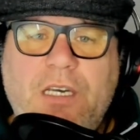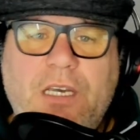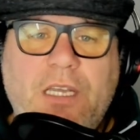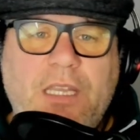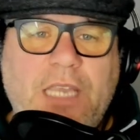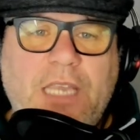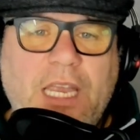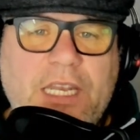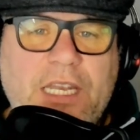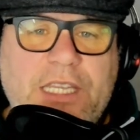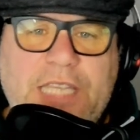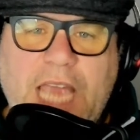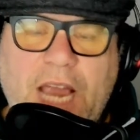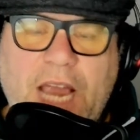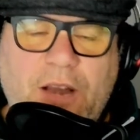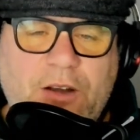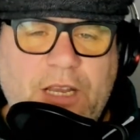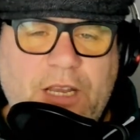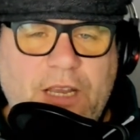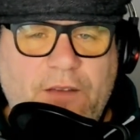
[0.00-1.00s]
The
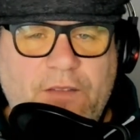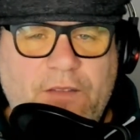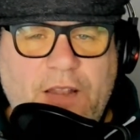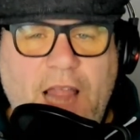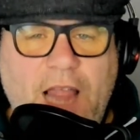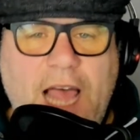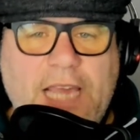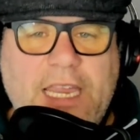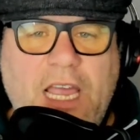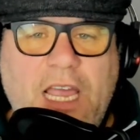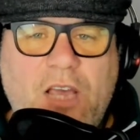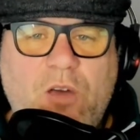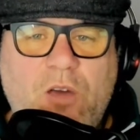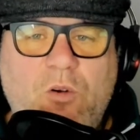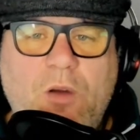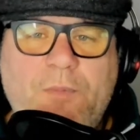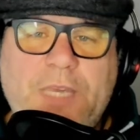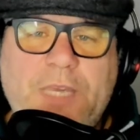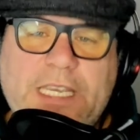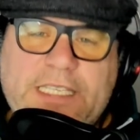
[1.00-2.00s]
integrity of lockout
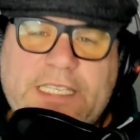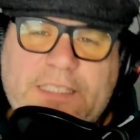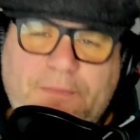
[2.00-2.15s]
equipment is